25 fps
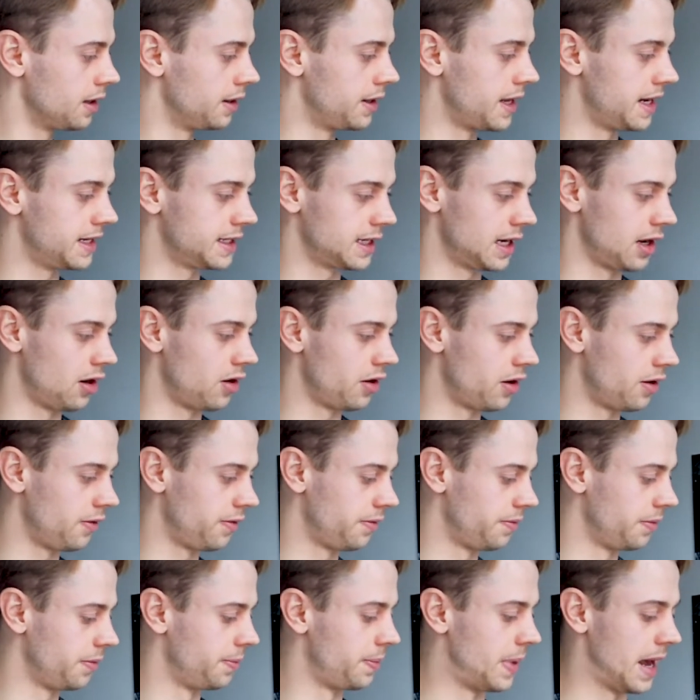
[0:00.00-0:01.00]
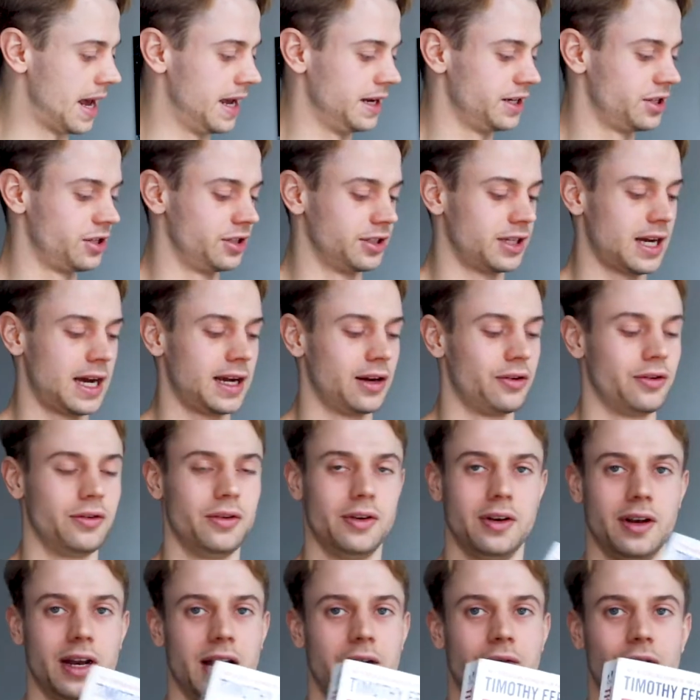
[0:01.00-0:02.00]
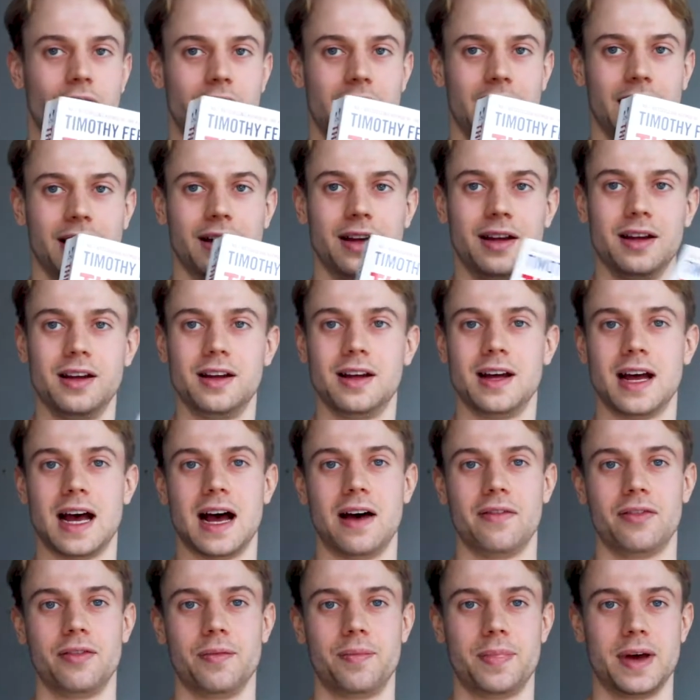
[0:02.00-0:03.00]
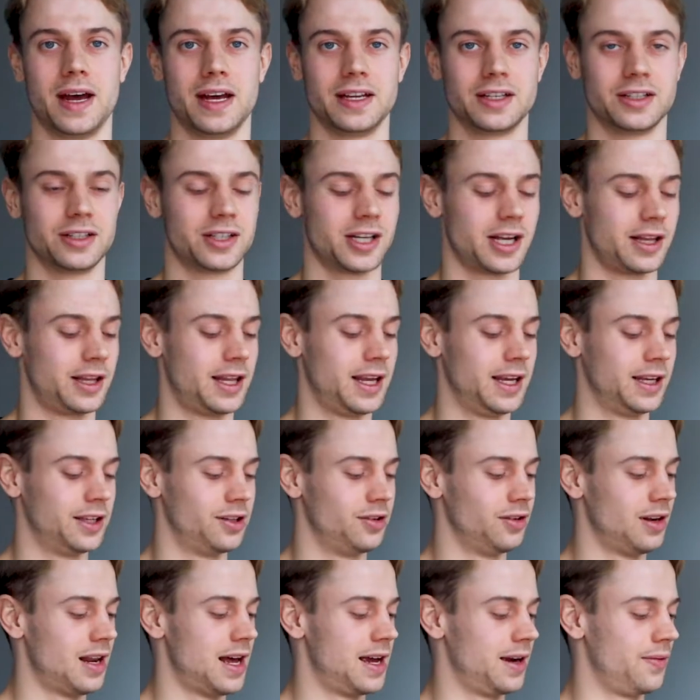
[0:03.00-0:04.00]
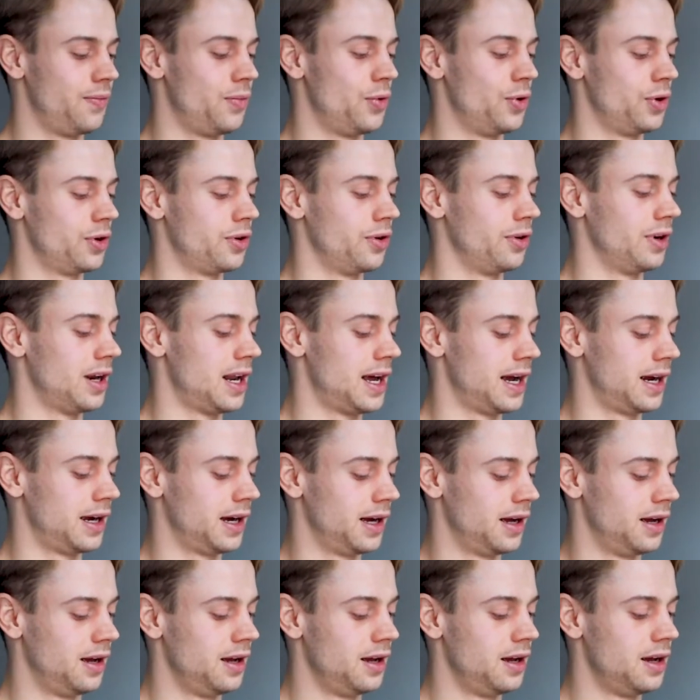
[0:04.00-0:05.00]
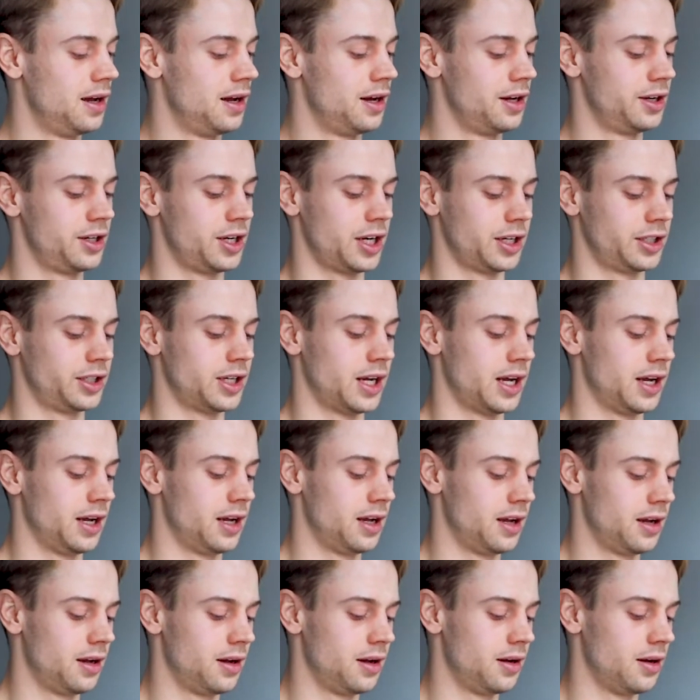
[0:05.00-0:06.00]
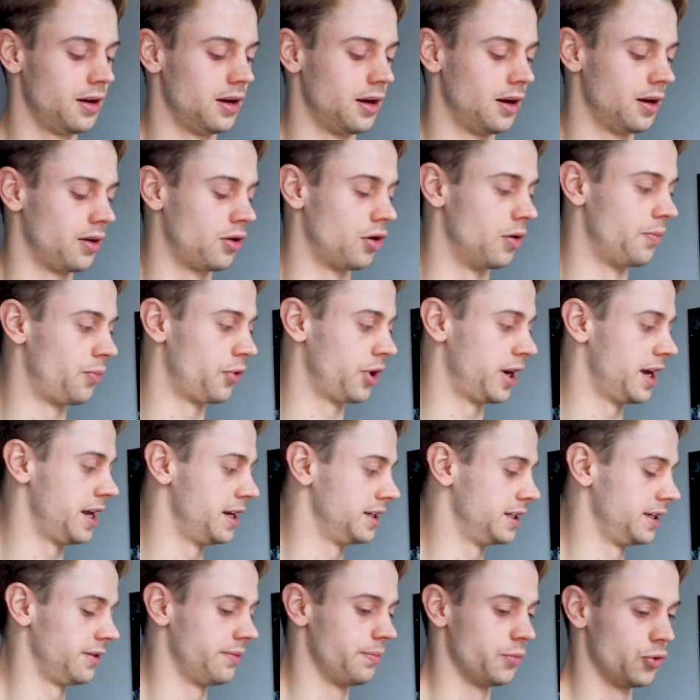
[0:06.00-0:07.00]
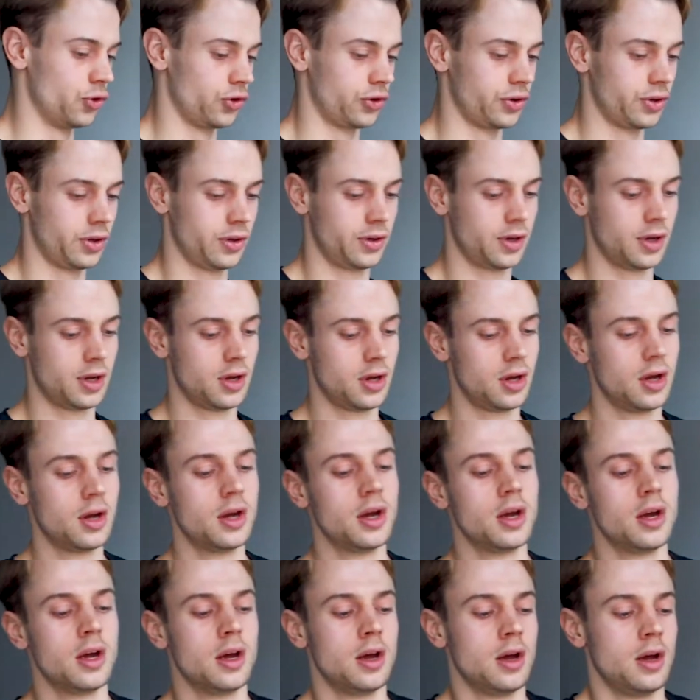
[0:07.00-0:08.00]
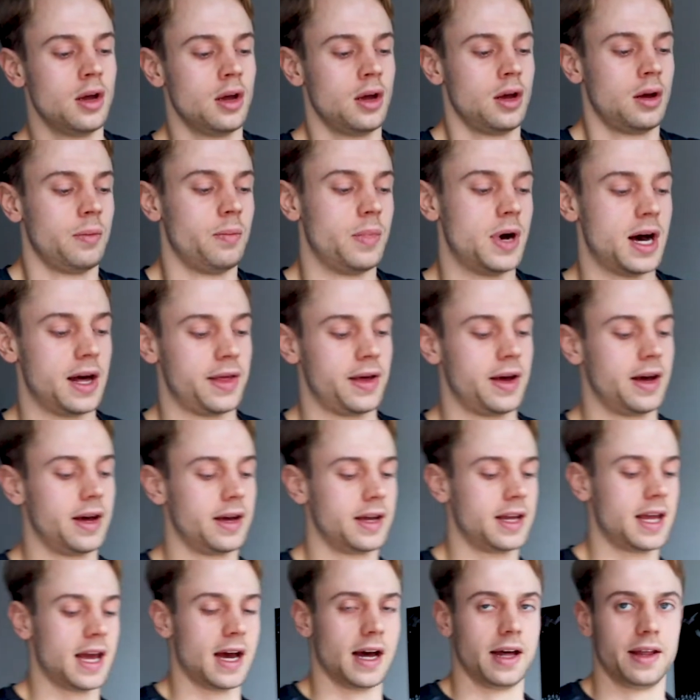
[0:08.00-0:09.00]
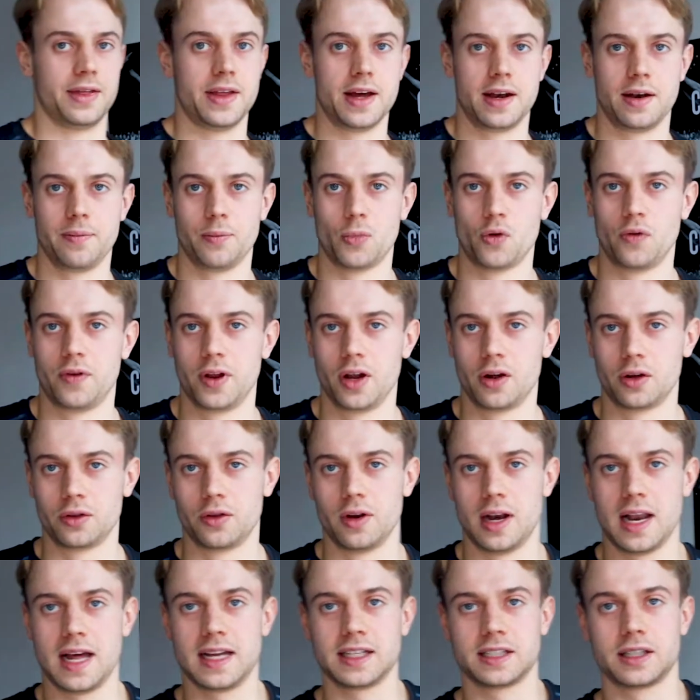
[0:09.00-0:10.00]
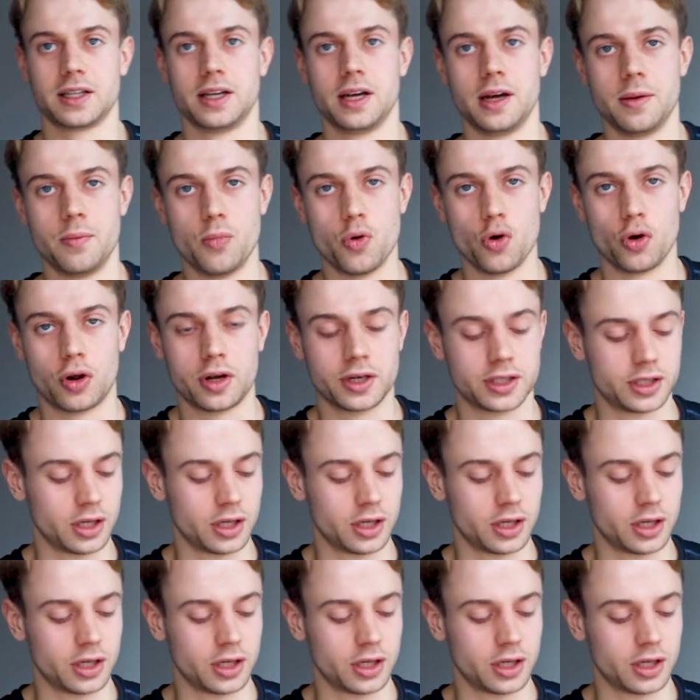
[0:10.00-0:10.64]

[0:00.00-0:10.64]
Takes a lot of patience. I could never like have the patience, I think, to like work on like such a comprehensive book. But yeah, then moving on to the last book.